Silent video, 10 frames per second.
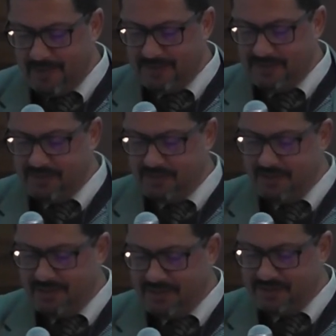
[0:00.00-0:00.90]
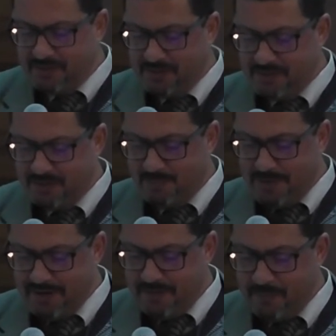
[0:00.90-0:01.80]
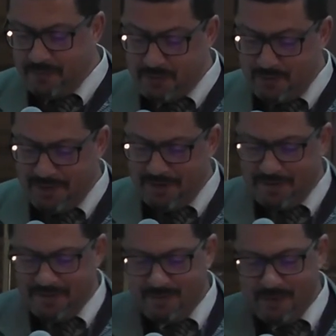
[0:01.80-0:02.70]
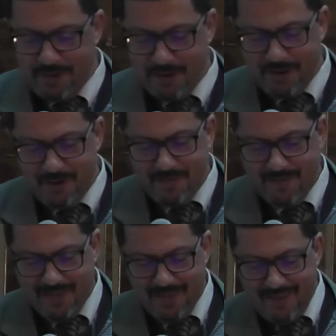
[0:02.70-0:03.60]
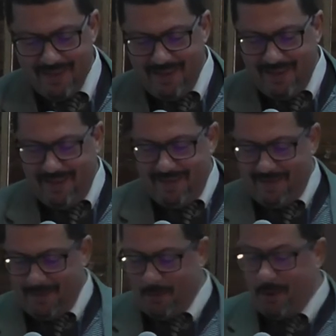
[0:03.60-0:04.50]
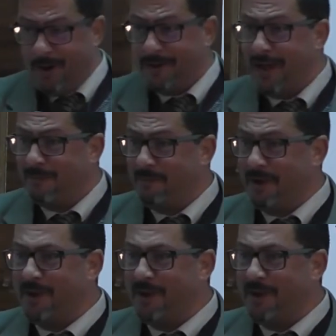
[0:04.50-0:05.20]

such an illustrious, first plenary speaker. So God help me.